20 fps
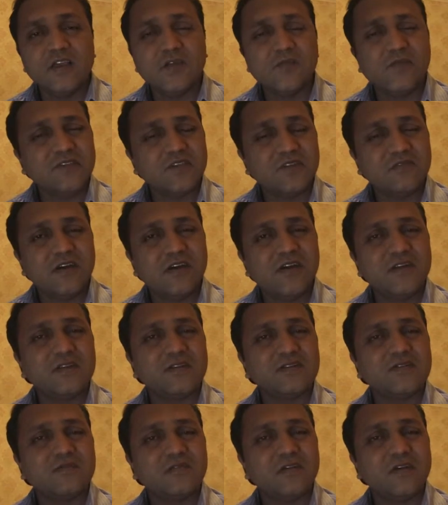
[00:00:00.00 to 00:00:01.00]
You must have heard
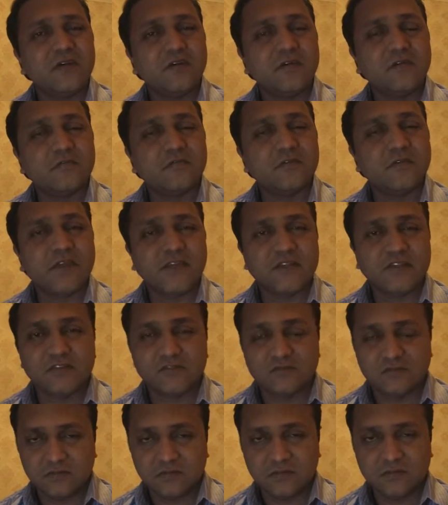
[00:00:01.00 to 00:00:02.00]
this
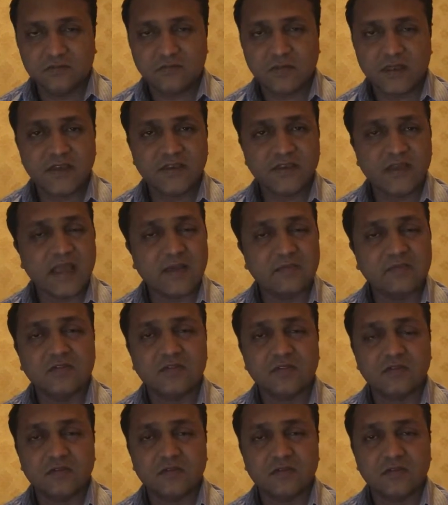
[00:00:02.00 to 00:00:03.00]
phrase many
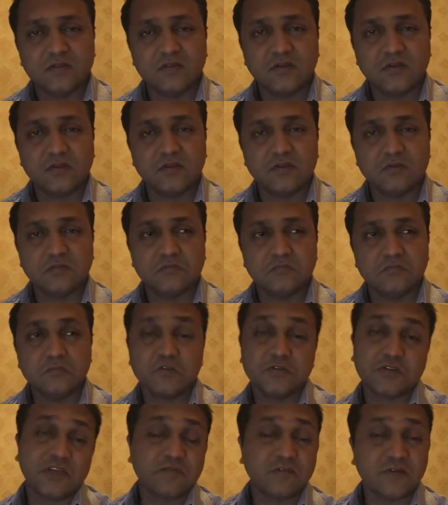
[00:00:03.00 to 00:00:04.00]
times,
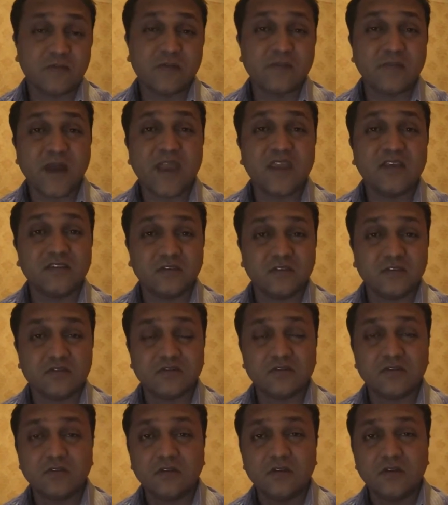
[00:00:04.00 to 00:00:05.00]
mostly from your
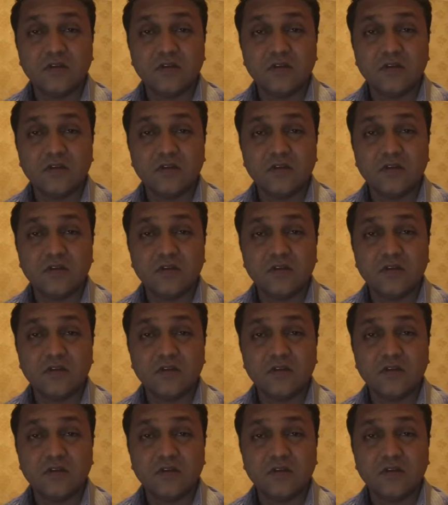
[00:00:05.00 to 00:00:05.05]
managers